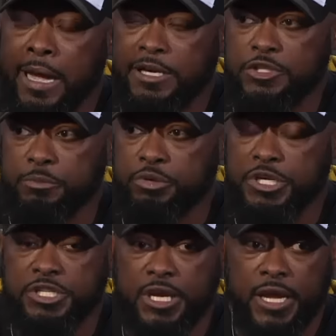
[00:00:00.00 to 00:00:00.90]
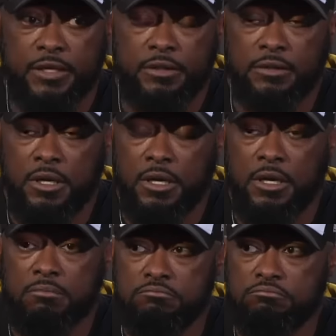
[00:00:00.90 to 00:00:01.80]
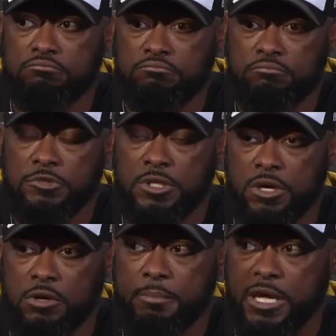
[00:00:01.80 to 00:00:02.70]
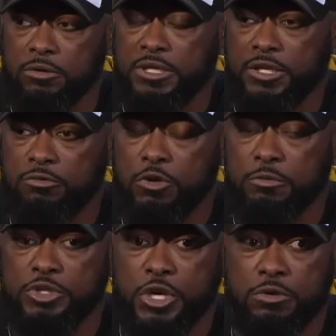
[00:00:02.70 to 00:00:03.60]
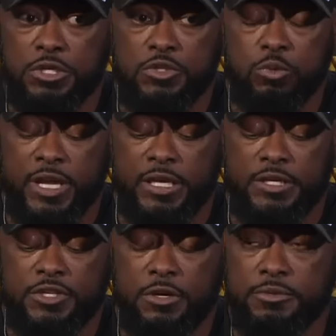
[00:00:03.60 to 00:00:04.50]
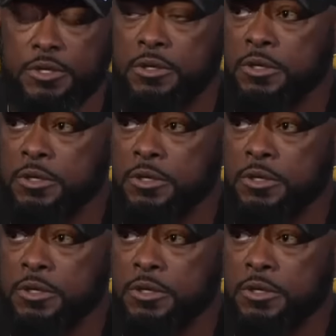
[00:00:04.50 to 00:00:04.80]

I just appreciate, you know, the mettle that the group showed this week in terms of,